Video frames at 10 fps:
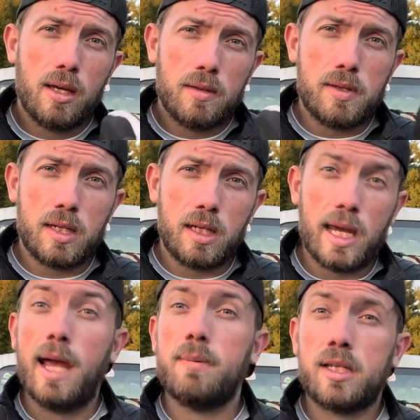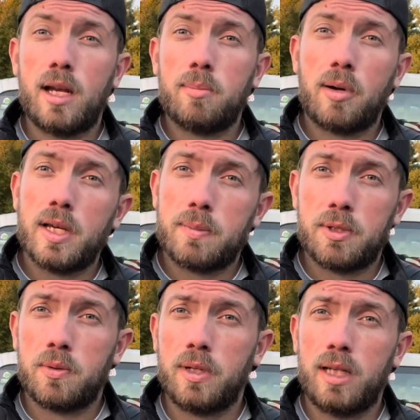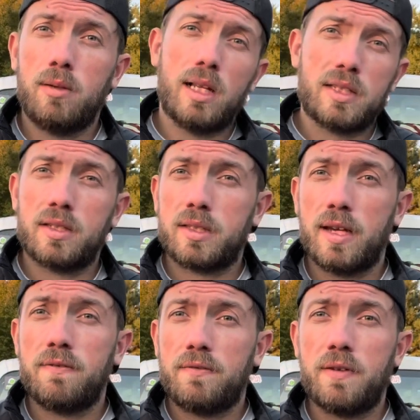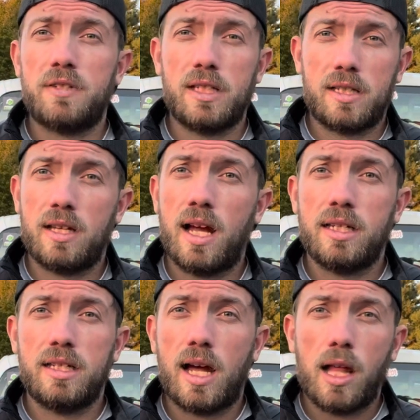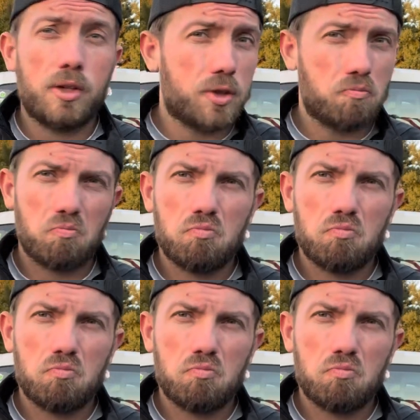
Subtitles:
the Amazon price between, let's just say $50 to $90,